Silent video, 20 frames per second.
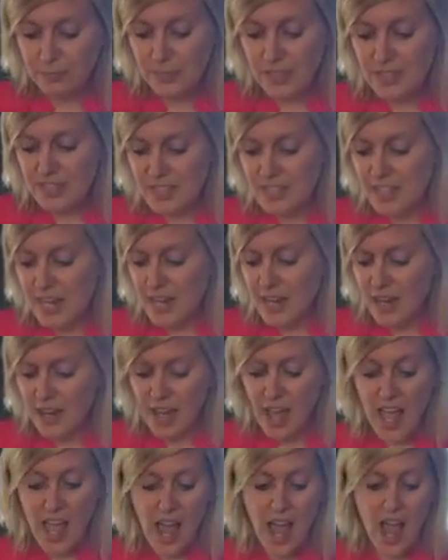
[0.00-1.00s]
today,
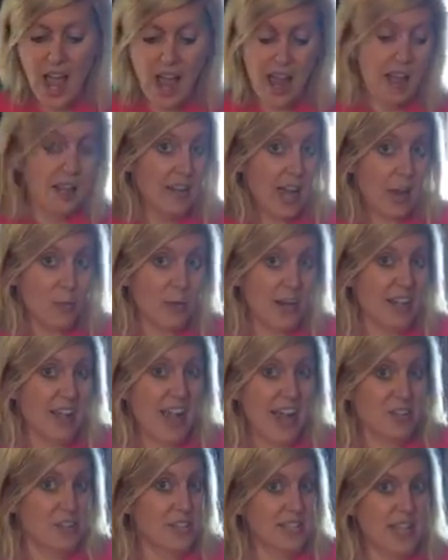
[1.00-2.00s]
I want
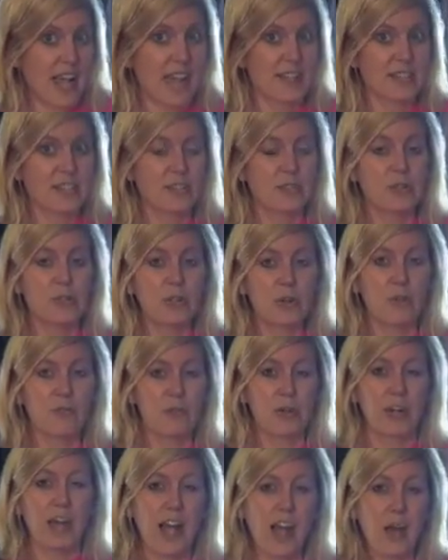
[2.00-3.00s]
to just ask you,
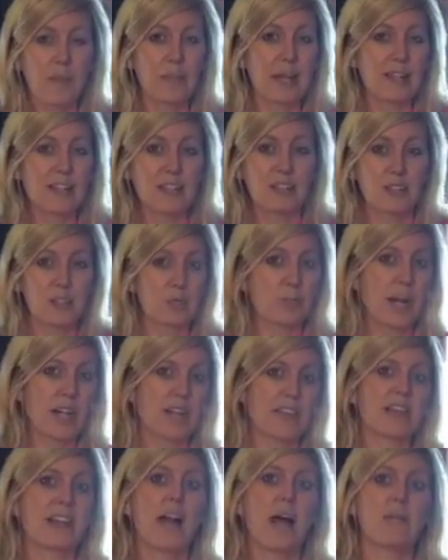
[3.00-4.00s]
for comment, just write
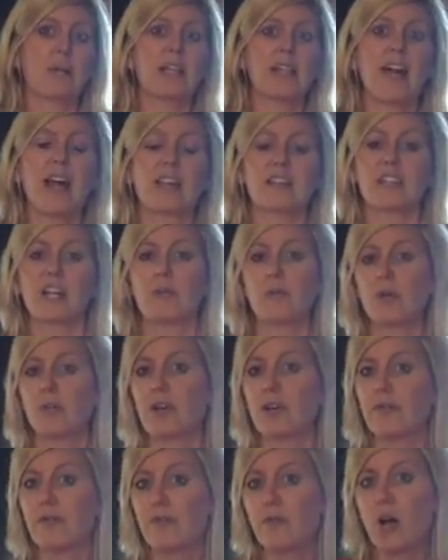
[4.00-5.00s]
in the comment line. Tell me where
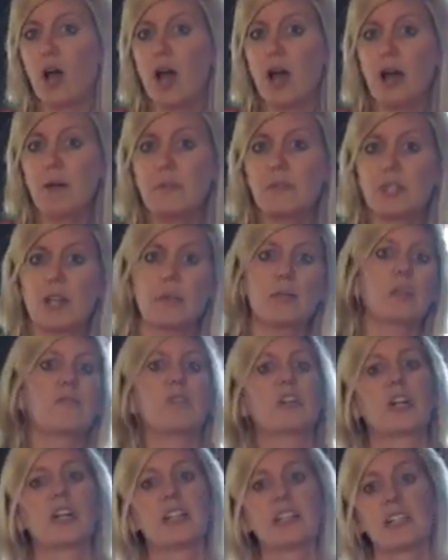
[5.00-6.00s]
you're from. Tell me if
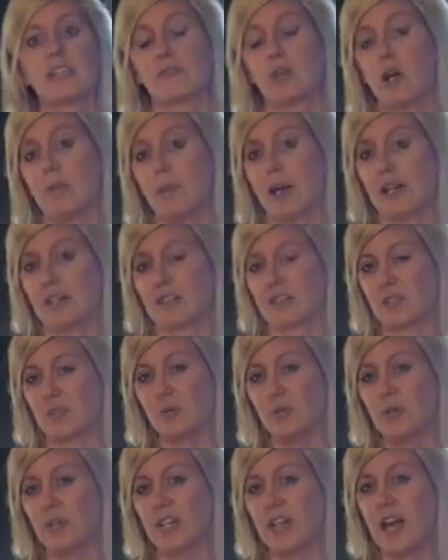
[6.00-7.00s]
your kids have gone back to
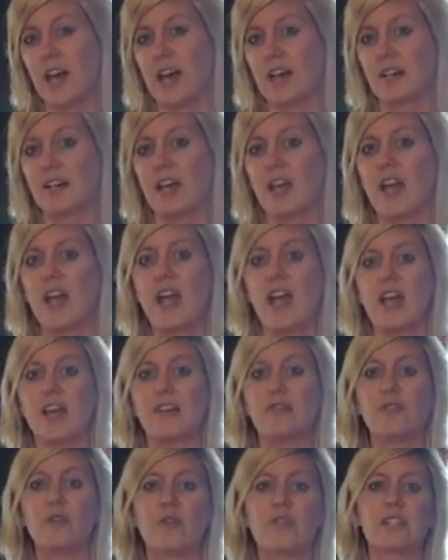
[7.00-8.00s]
school yet.
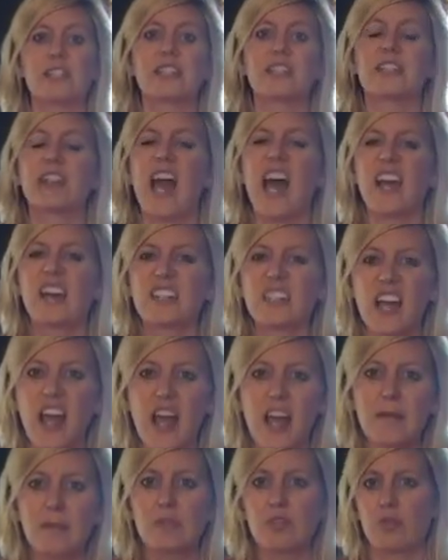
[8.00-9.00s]
If you have a snack
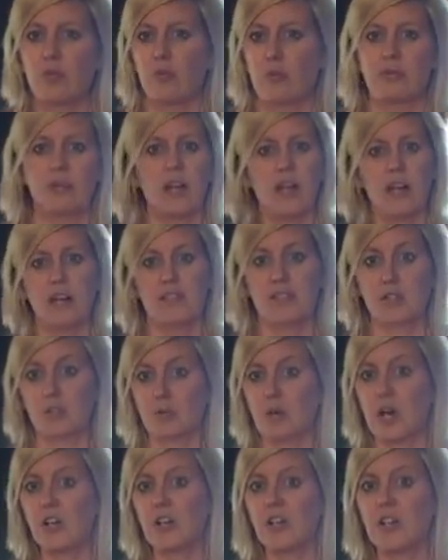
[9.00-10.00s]
time
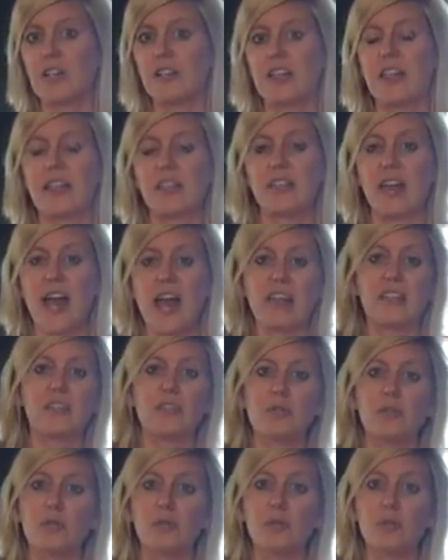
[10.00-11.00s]
struggle that
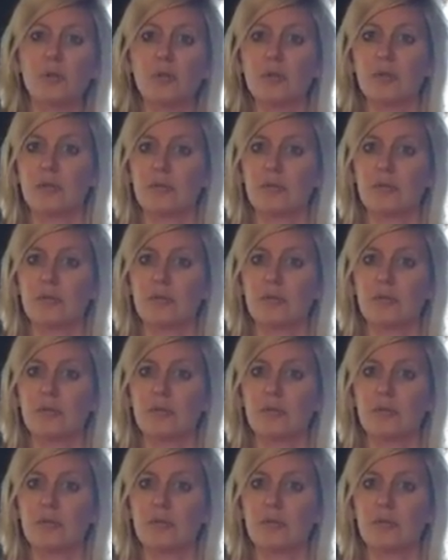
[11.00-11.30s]
you